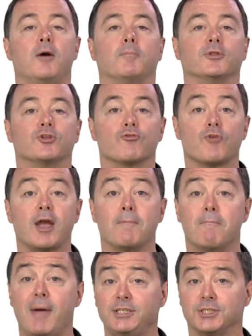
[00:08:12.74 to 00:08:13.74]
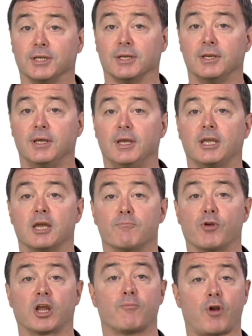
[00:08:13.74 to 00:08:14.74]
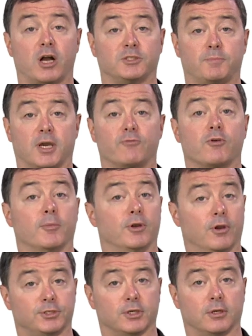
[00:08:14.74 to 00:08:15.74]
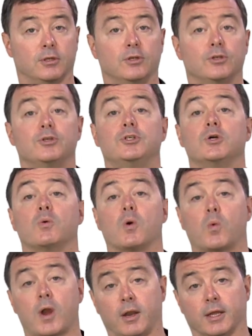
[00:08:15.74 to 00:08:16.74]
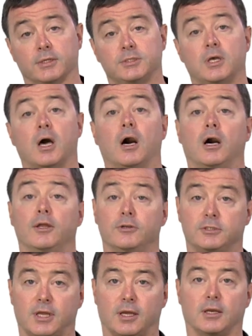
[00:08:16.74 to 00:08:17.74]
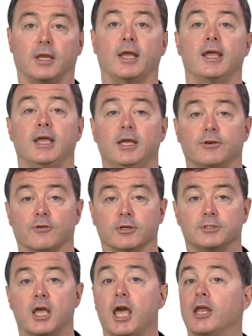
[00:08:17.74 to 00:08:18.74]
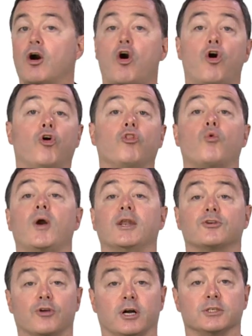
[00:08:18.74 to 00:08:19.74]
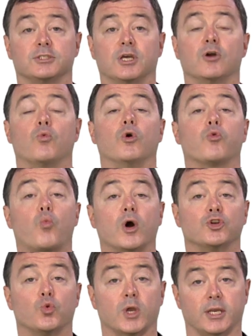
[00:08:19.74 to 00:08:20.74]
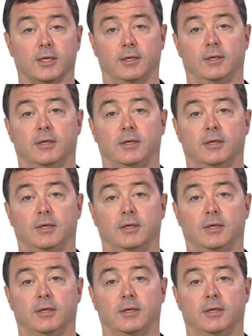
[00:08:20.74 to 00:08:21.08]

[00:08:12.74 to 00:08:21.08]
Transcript: but the right mention can bring a prospect from inertia to awareness, understanding, interest, and all the way to trust with one tweet.